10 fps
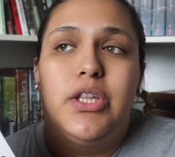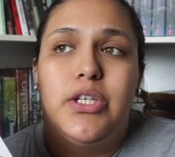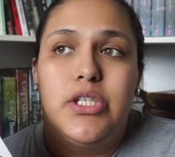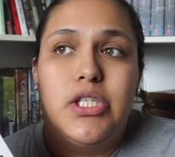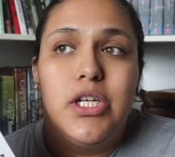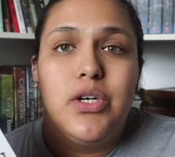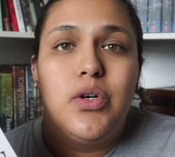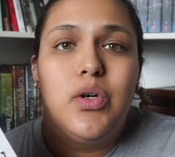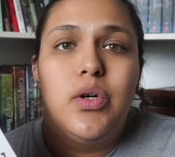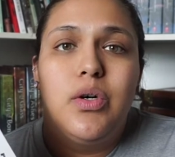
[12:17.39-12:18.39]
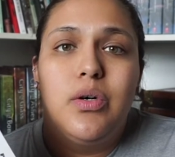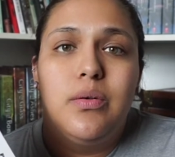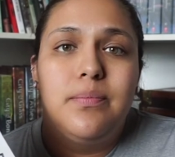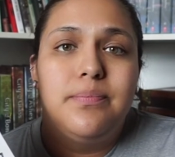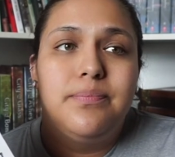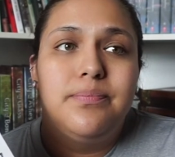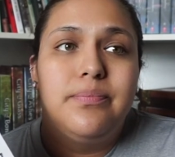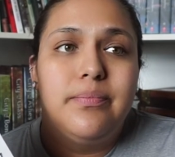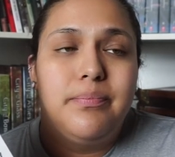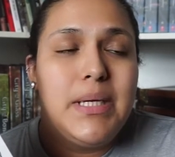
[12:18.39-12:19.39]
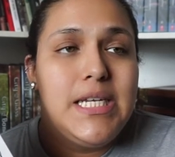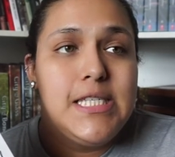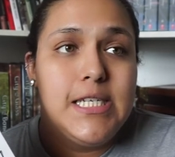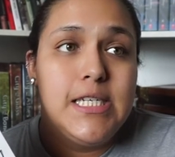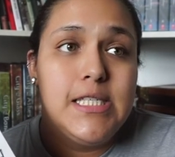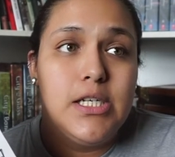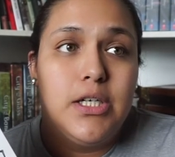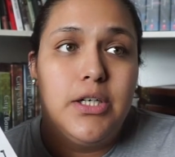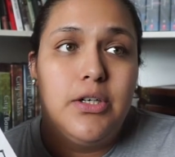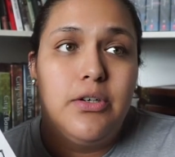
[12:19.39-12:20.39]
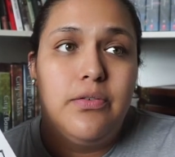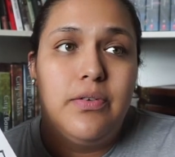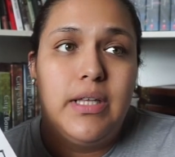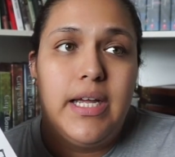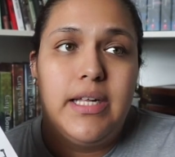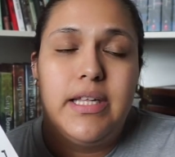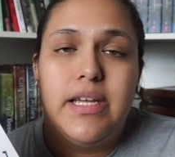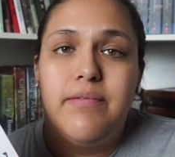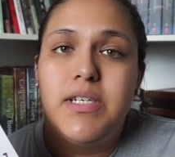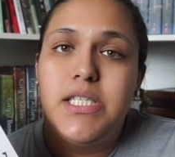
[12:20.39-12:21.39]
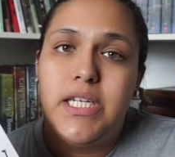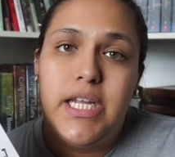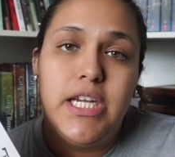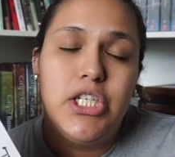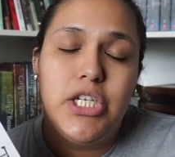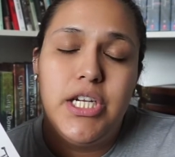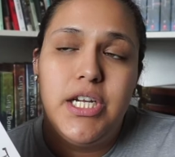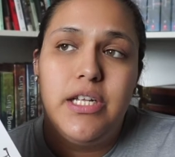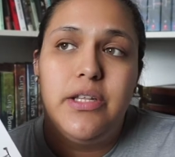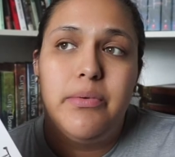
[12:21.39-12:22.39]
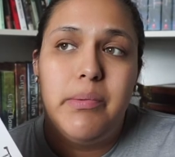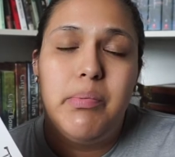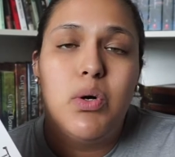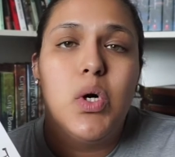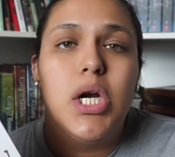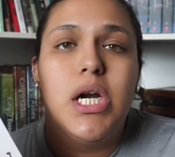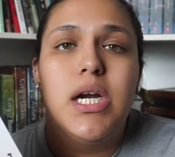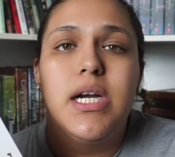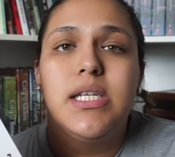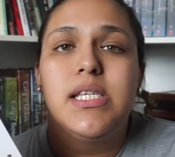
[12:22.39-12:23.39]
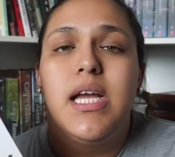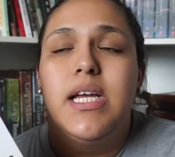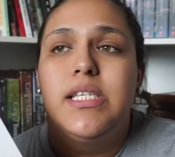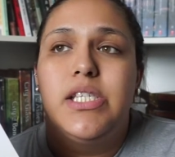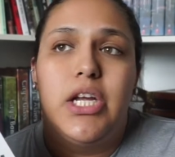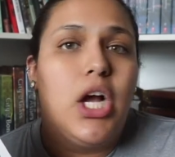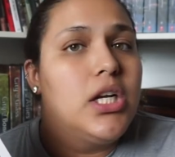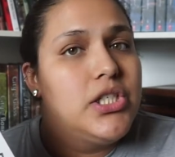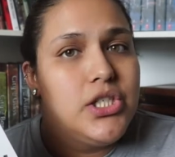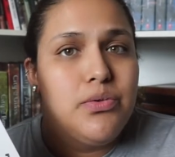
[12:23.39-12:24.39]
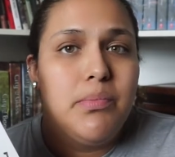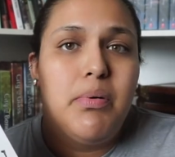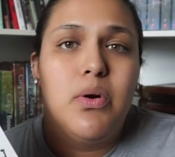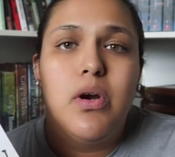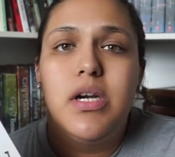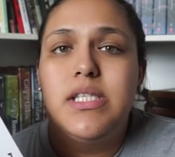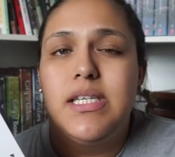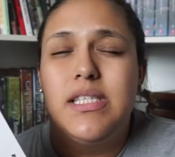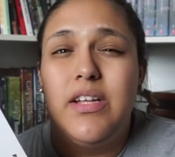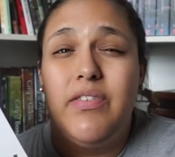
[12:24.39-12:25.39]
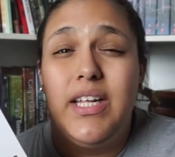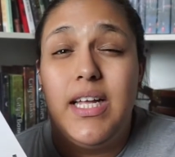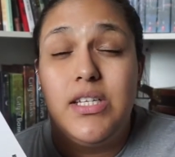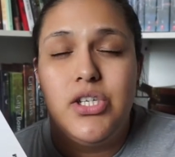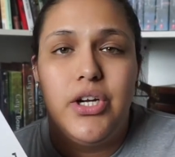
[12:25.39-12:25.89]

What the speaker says: There's little pieces of like the investigation, the reports, psychologist reports, and stuff like that.